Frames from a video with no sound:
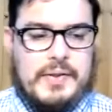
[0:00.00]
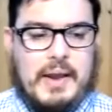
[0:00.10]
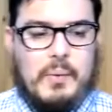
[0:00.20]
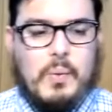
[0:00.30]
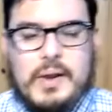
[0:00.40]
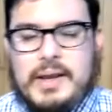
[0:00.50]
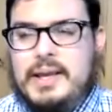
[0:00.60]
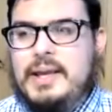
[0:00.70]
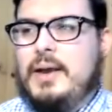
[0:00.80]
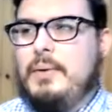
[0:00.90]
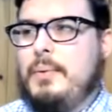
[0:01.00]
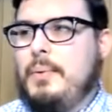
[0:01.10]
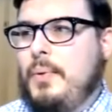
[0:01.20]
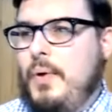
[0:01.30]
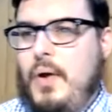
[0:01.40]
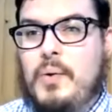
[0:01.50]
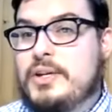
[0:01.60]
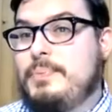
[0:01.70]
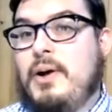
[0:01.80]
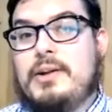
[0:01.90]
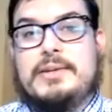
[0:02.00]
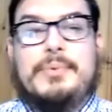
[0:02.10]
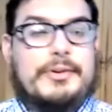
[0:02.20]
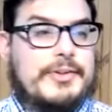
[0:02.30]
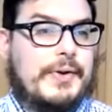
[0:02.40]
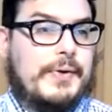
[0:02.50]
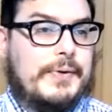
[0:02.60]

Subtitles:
that we are responsible to.